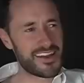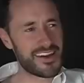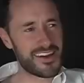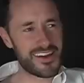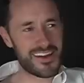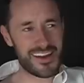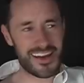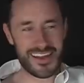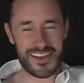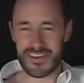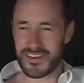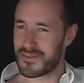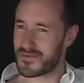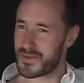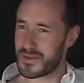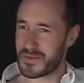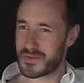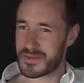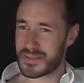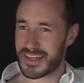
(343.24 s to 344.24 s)
a lot of
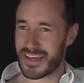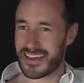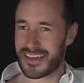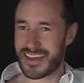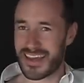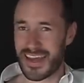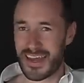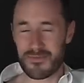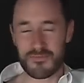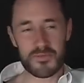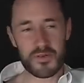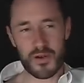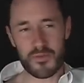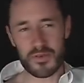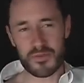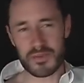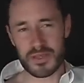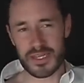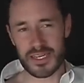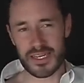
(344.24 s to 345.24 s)
people say that, and
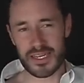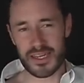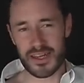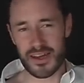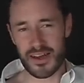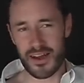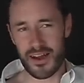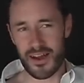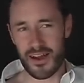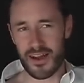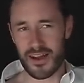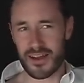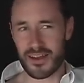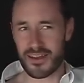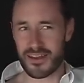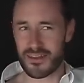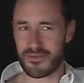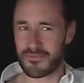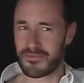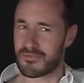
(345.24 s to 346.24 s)
probably
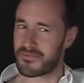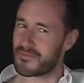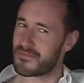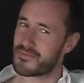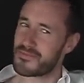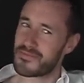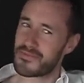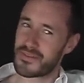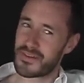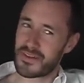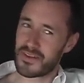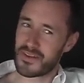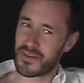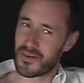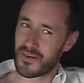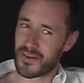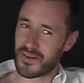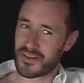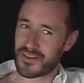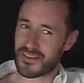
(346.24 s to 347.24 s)
I'm
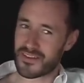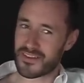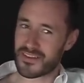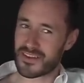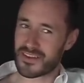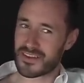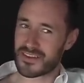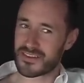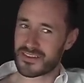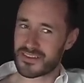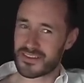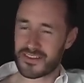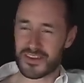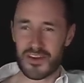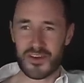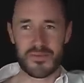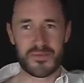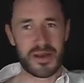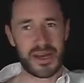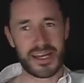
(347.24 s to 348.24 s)
not
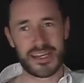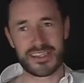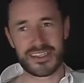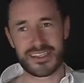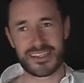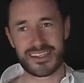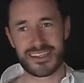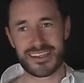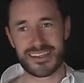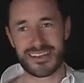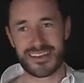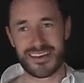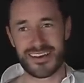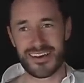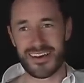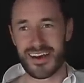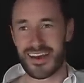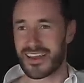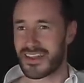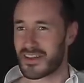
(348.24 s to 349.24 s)
so much,
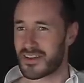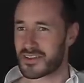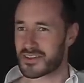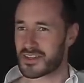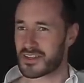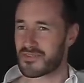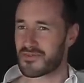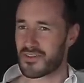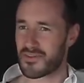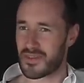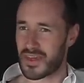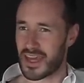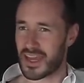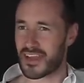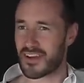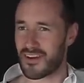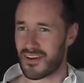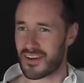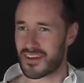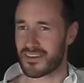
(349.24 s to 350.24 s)
sort of that
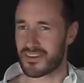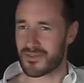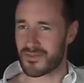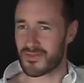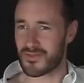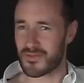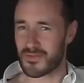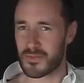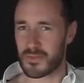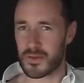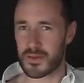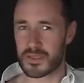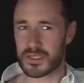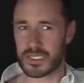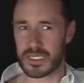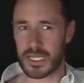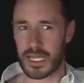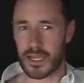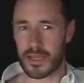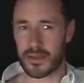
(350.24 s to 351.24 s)
kind of
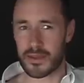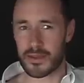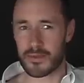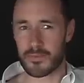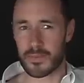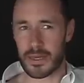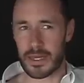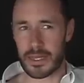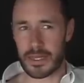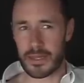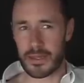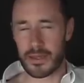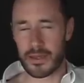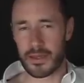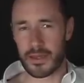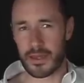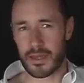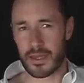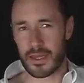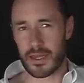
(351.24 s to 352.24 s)
personality, but,
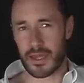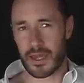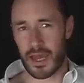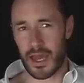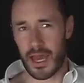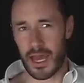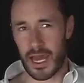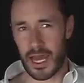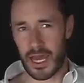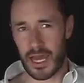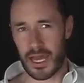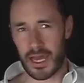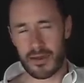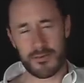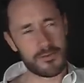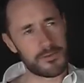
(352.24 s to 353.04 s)
I